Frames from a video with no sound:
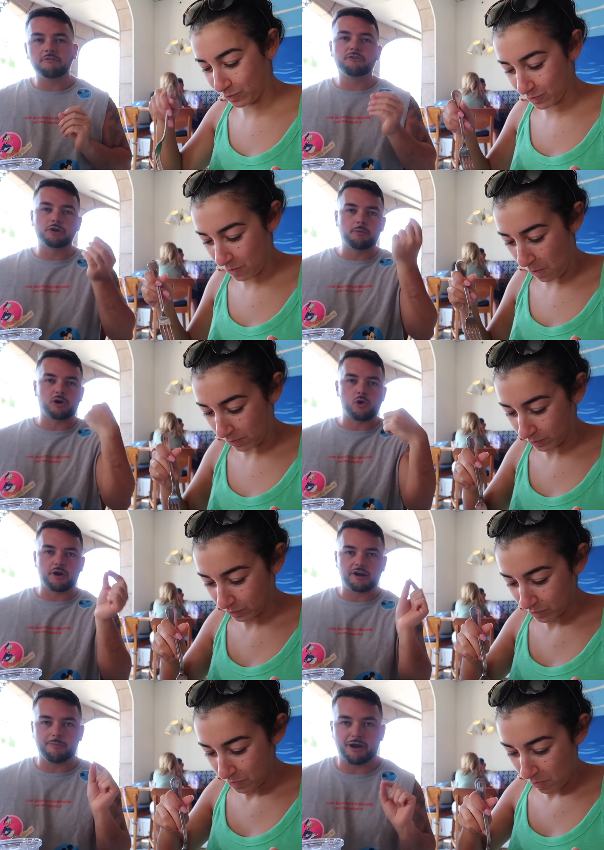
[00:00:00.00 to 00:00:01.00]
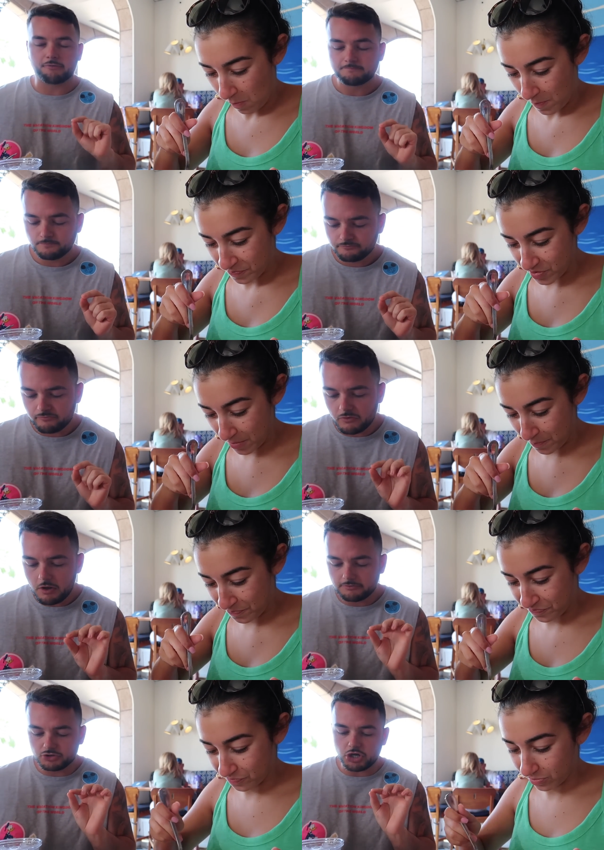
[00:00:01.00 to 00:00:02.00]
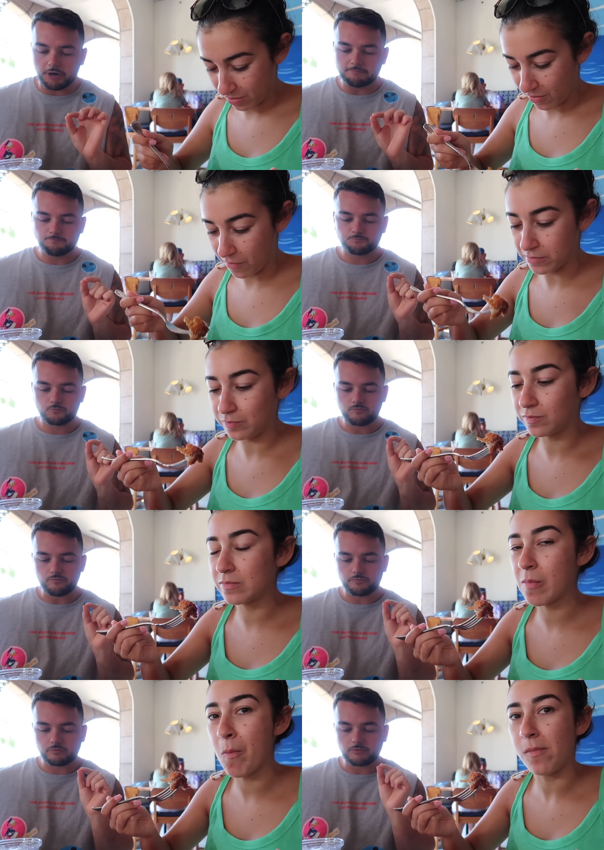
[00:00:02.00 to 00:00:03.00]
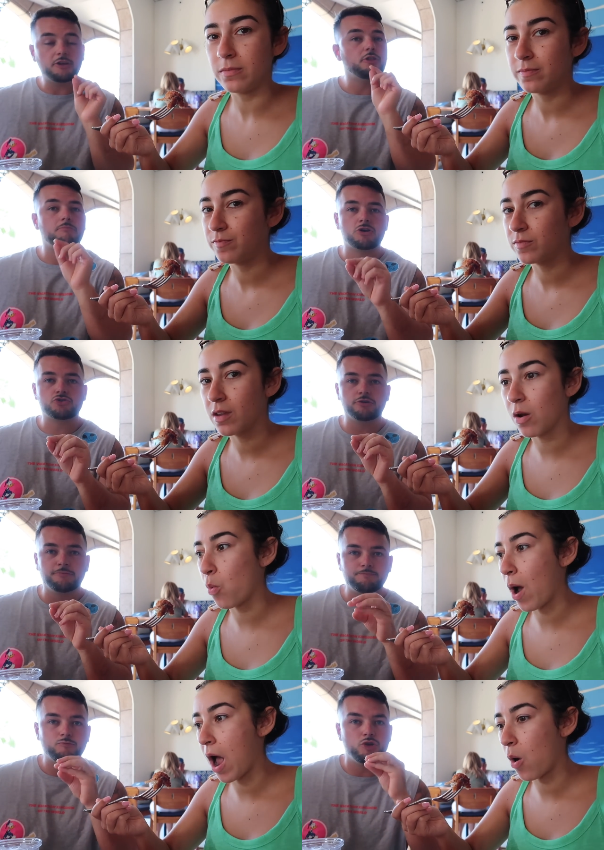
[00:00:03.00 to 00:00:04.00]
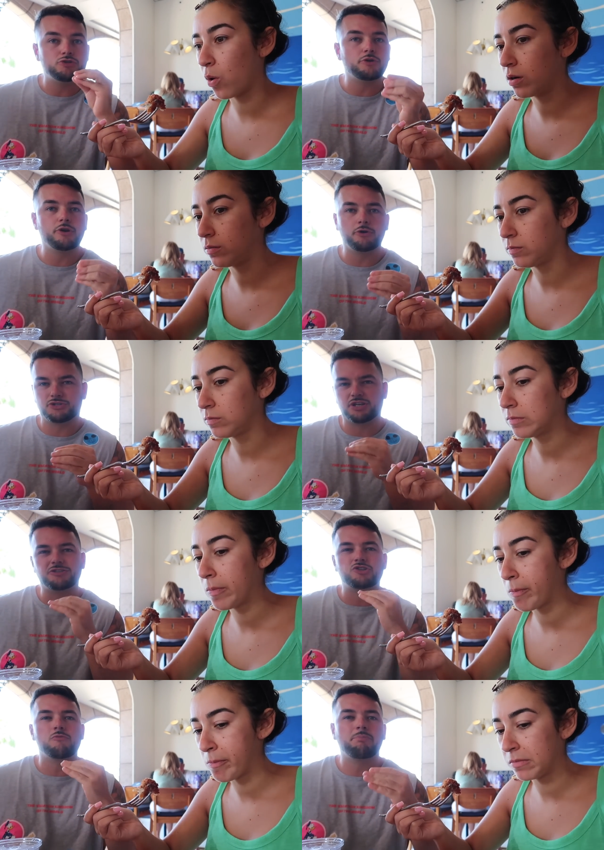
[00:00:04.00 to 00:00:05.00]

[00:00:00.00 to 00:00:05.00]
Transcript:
Speaker 1: Food Network Corey, come here. Yep. So The mushroom, you don't notice it. It's the